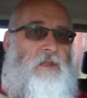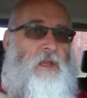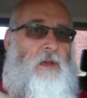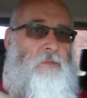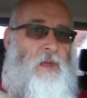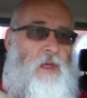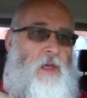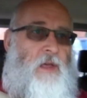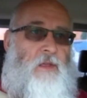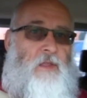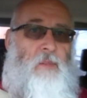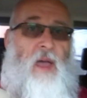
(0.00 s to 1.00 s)

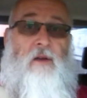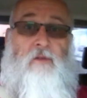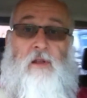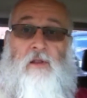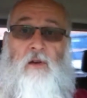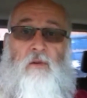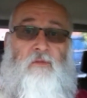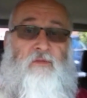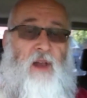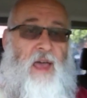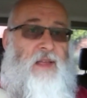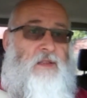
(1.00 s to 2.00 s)
the battery had gone
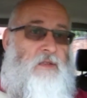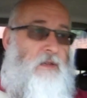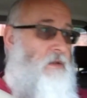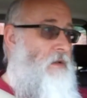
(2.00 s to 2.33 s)
flat.